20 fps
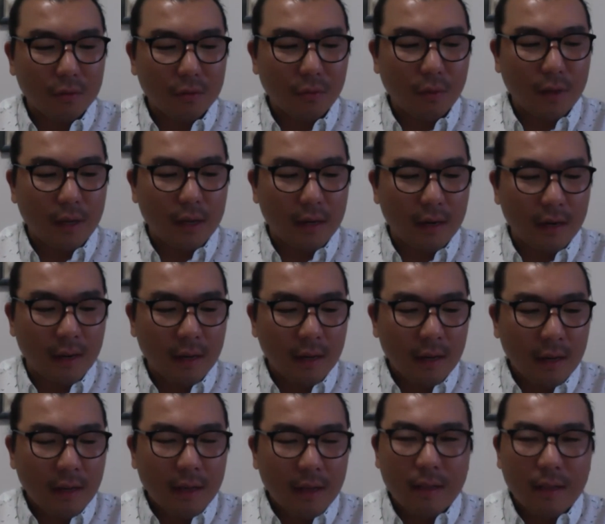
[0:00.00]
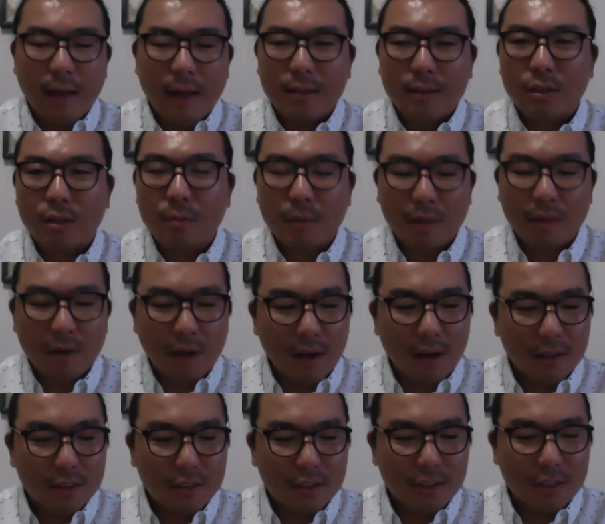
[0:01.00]
when that
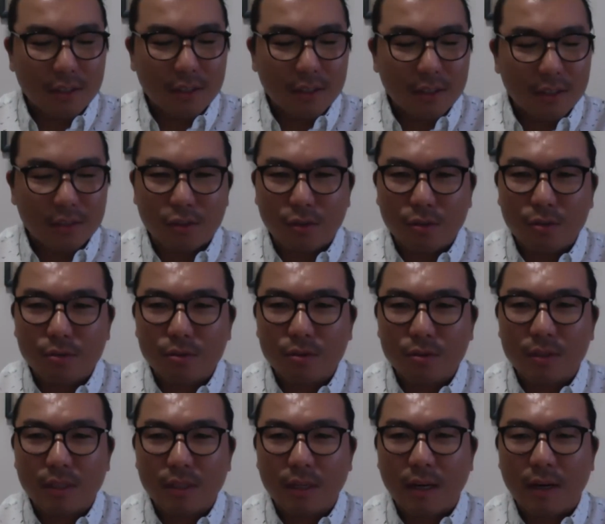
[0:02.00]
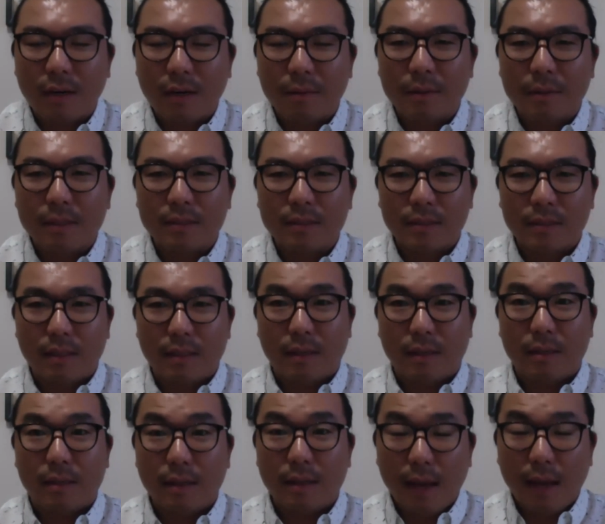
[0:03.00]
terminology is used is
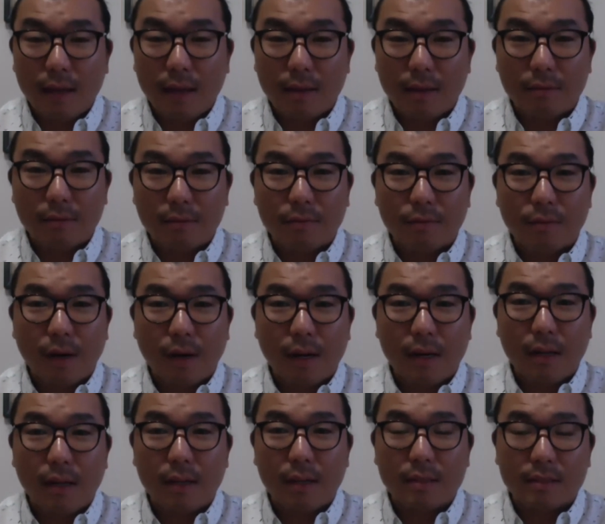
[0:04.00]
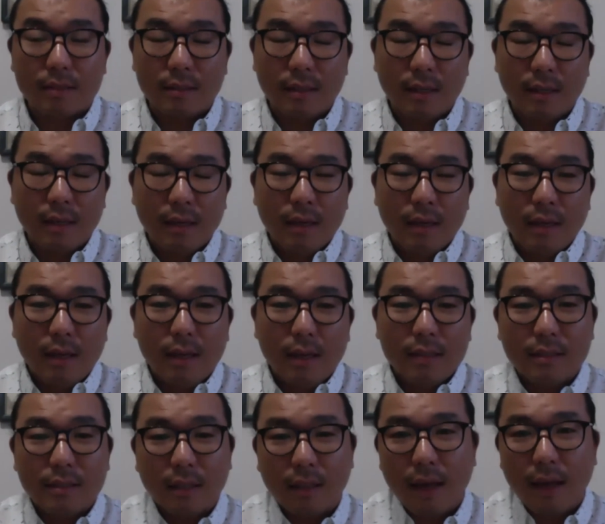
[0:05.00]
negative, right? It's
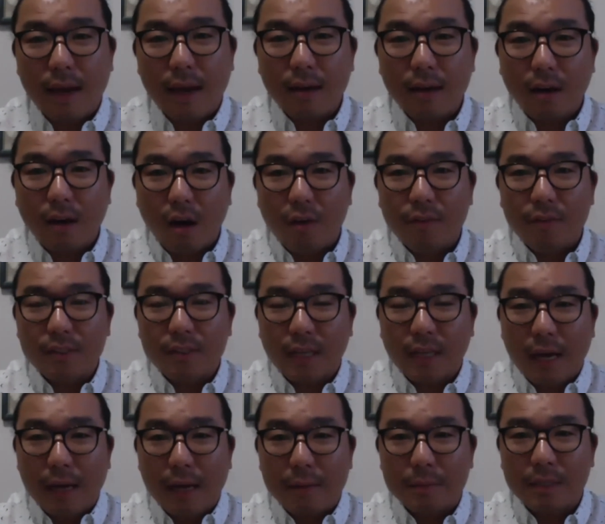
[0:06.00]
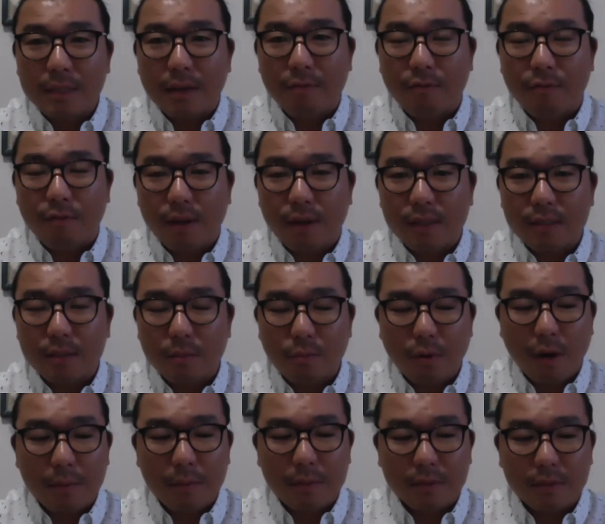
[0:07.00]
aligned oftentimes, that phrase, the
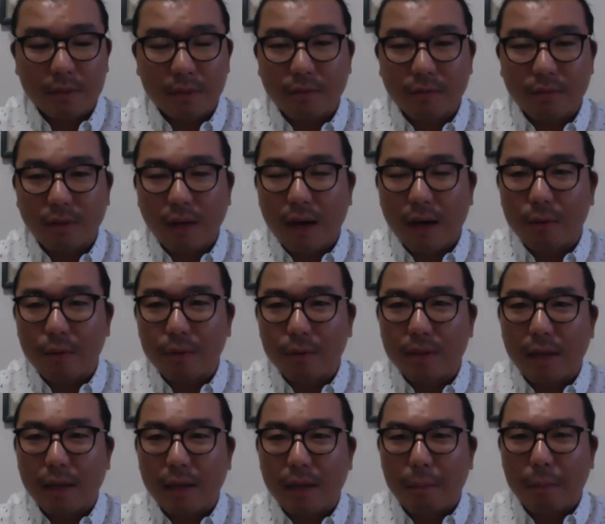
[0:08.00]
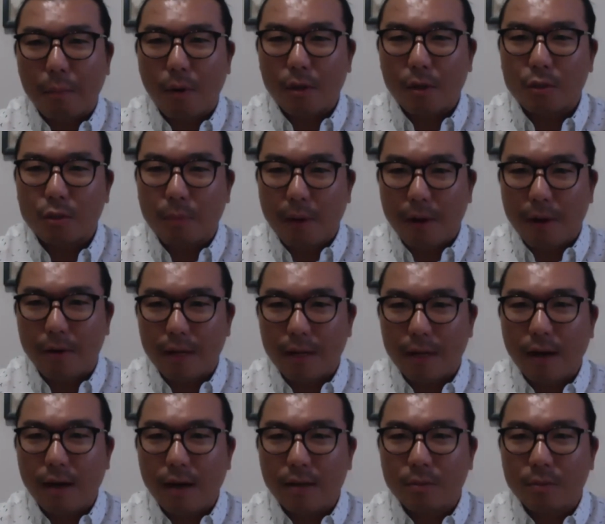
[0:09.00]
promises of God, with like prosperity
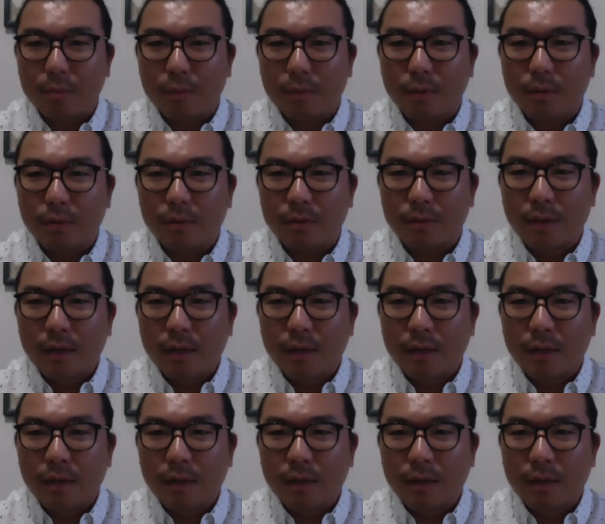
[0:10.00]
gospel.